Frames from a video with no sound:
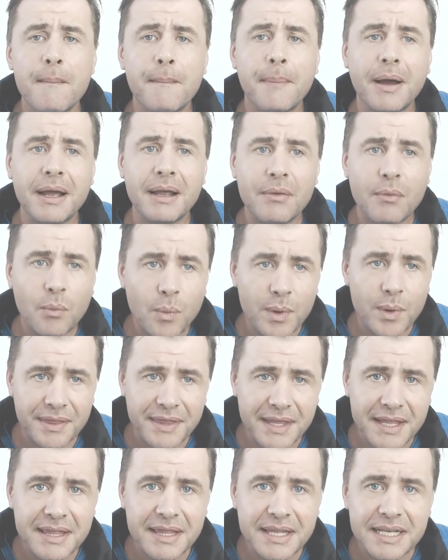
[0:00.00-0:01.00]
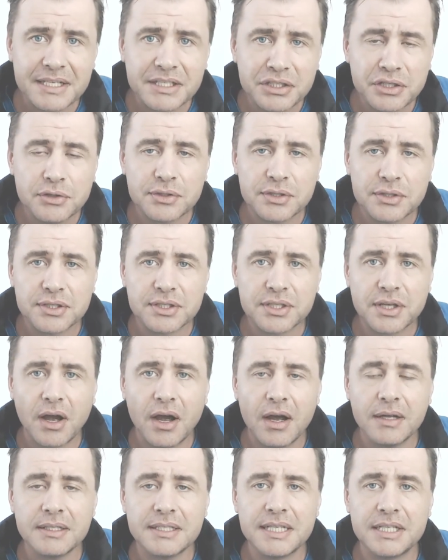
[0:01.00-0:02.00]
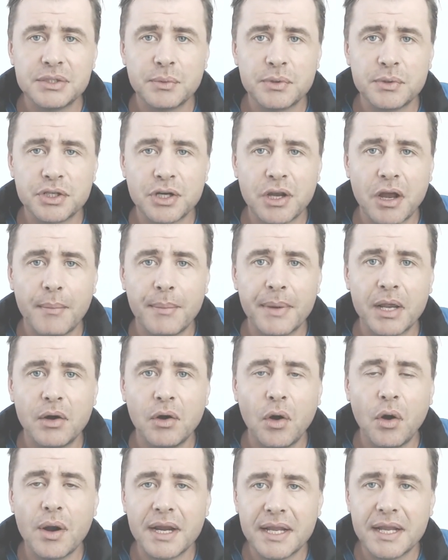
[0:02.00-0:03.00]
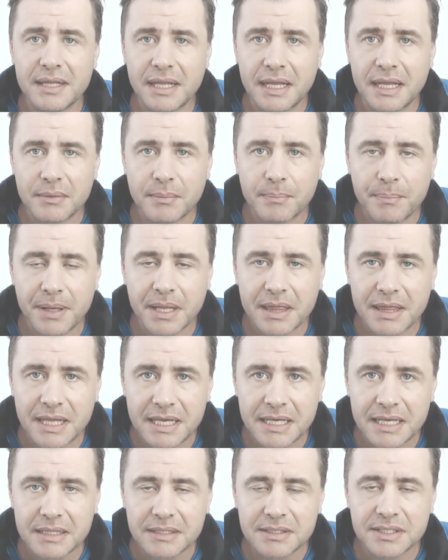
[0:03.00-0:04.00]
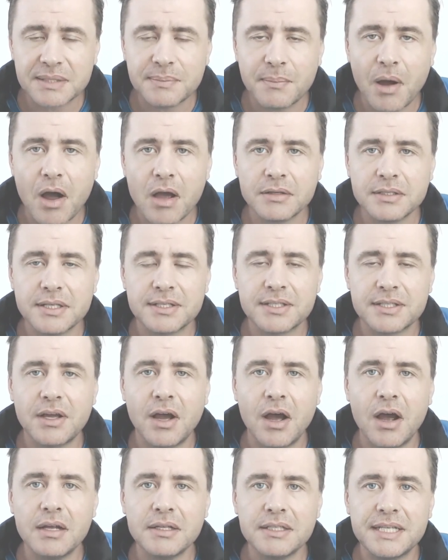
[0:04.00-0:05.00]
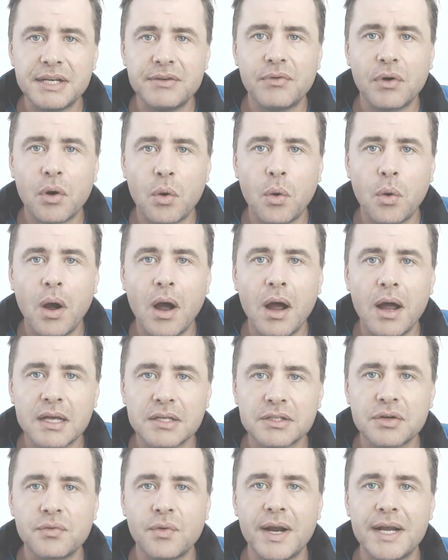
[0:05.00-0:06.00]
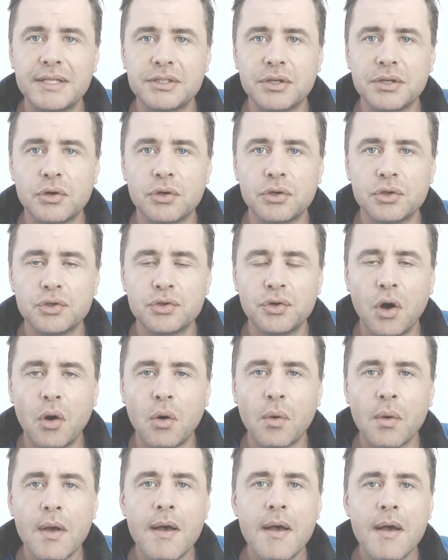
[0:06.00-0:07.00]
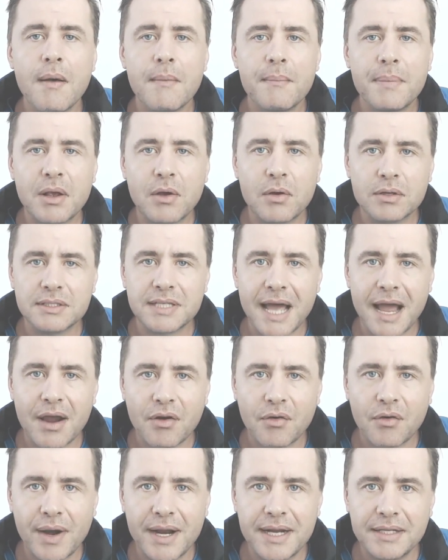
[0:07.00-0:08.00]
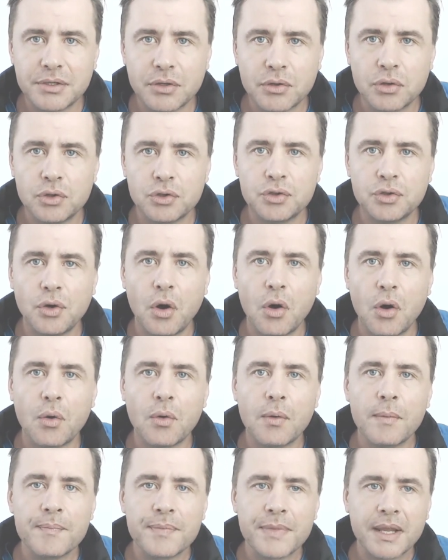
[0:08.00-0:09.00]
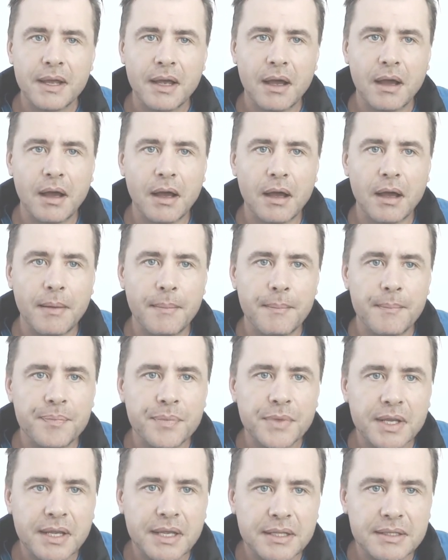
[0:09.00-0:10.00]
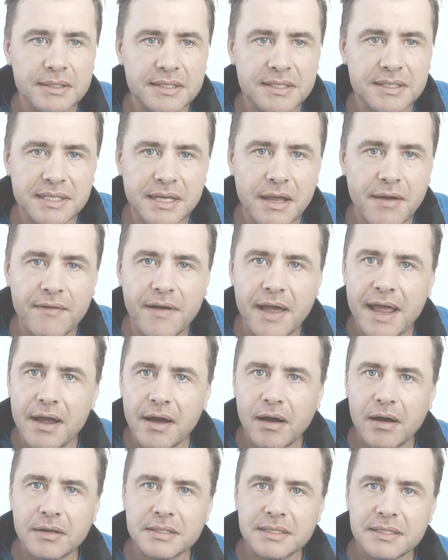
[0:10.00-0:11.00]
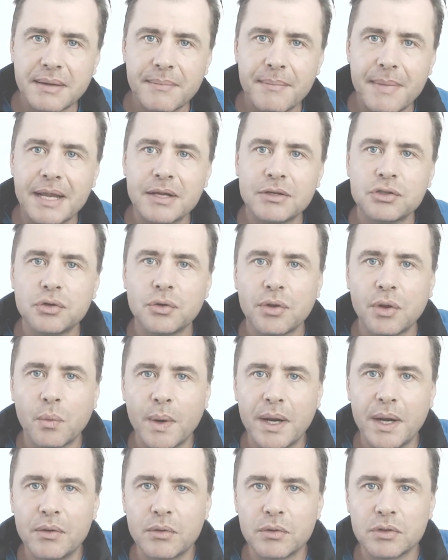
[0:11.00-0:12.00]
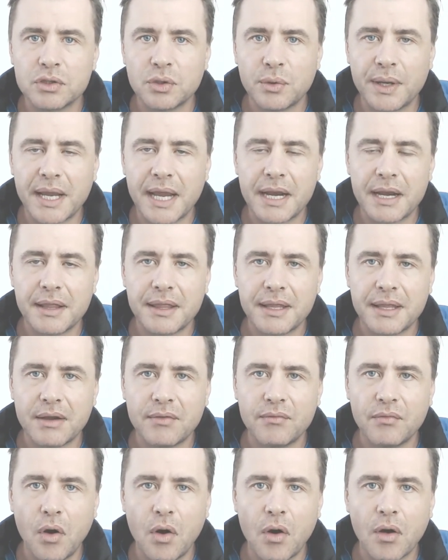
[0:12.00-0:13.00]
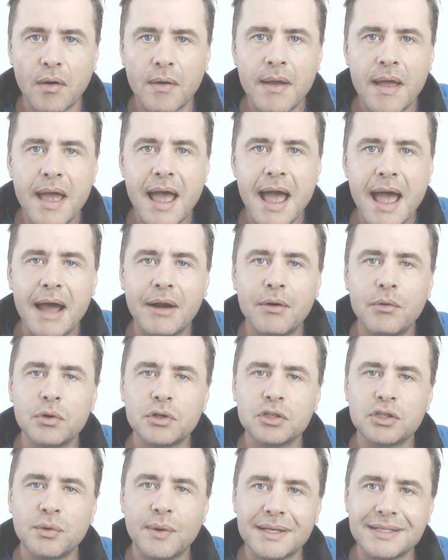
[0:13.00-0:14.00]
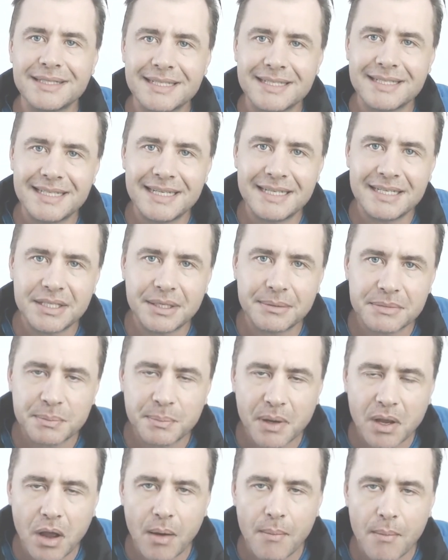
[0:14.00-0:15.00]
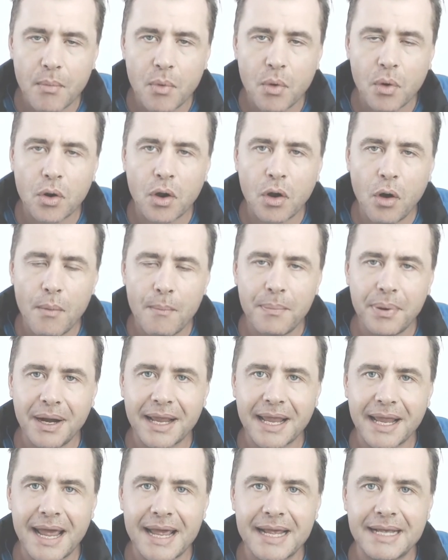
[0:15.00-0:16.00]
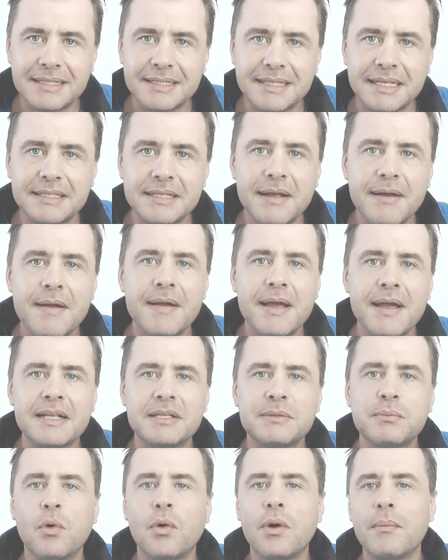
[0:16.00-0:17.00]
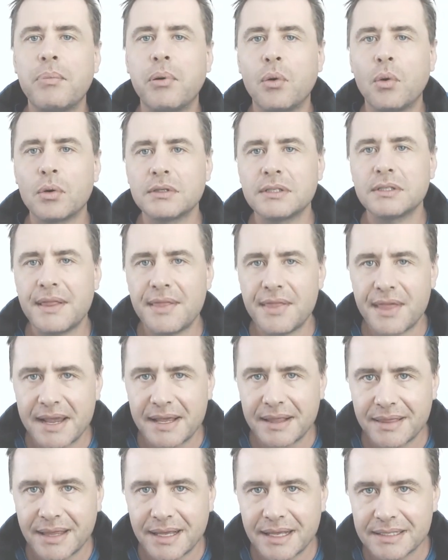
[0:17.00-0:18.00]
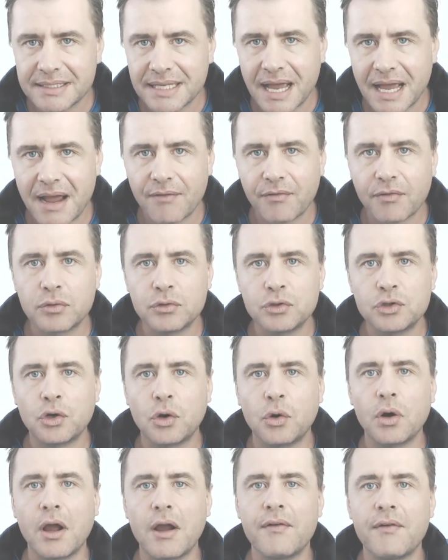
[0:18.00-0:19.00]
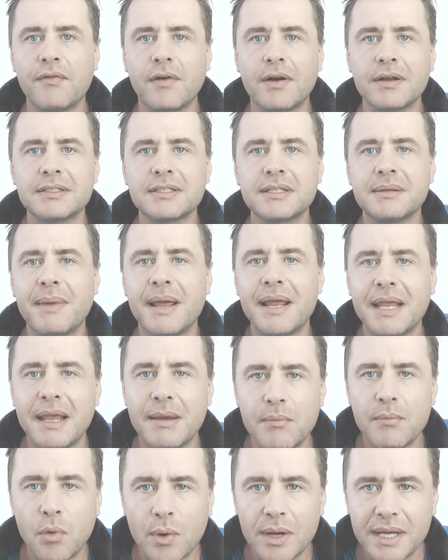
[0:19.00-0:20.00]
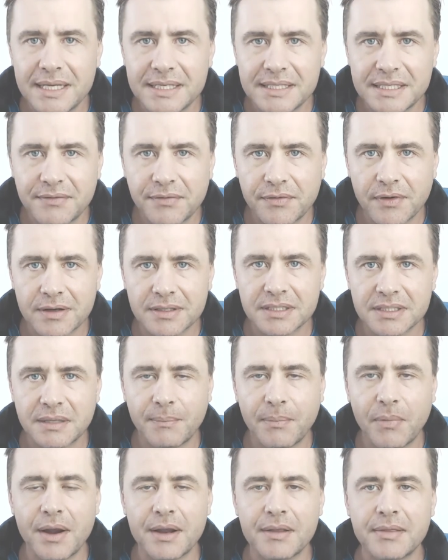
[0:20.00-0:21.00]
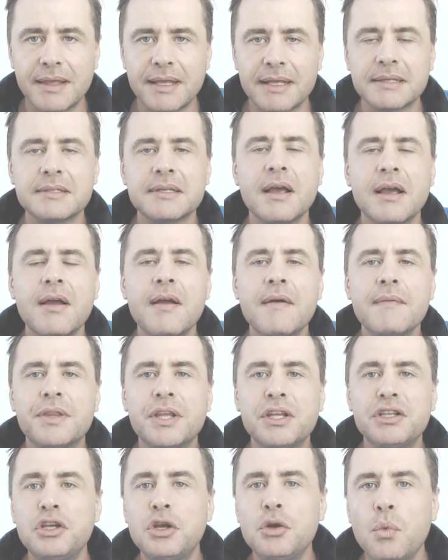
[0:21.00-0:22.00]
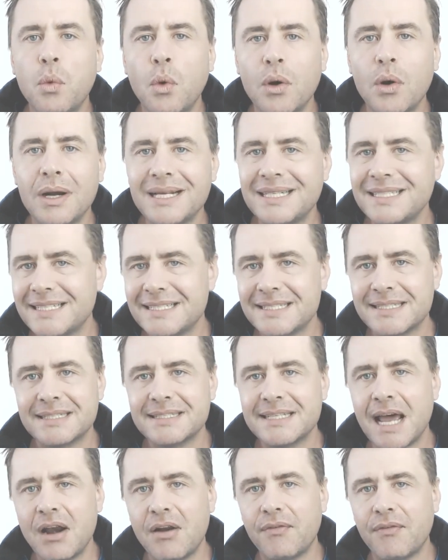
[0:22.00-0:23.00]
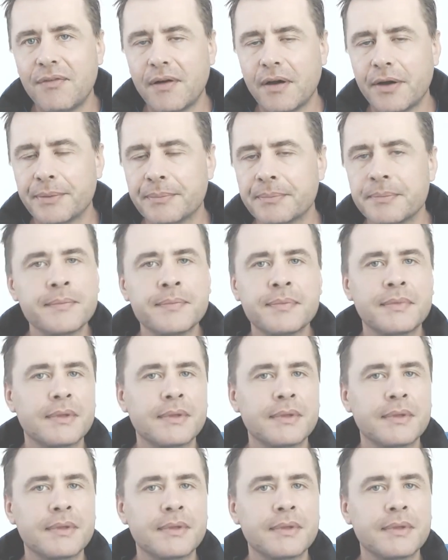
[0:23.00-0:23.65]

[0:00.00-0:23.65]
But within these new societies which are coming along, the smart society requires greater control, because that greater control can survey us and make sure that we're not doing anything wrong. And also, as the systems become more complicated, it's more important, they think, to have control over us to make it more easy for us to buy things. The new wallet is the telephone.